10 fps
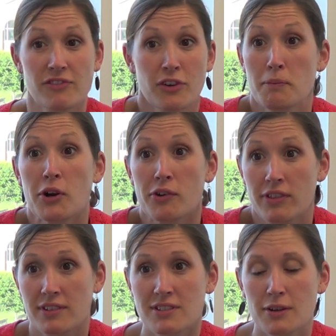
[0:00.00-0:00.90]
for
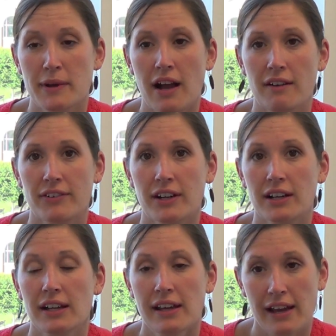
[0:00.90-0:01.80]
both. So we
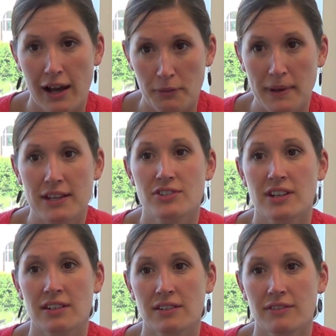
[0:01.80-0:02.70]
offer
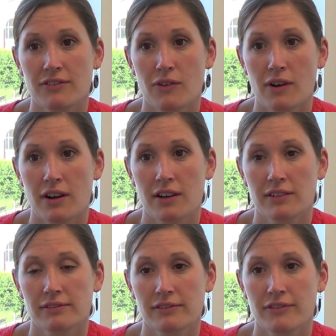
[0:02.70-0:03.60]
outpatient
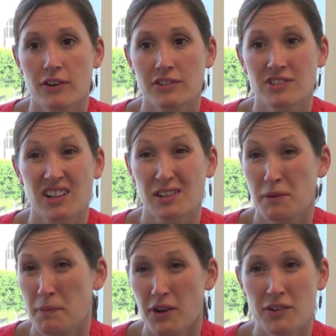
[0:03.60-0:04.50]
for folks struggling
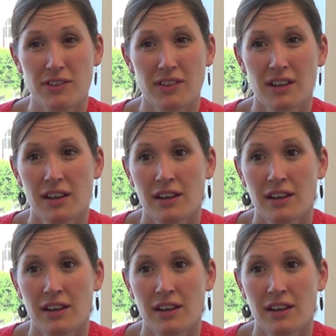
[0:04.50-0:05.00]
with both,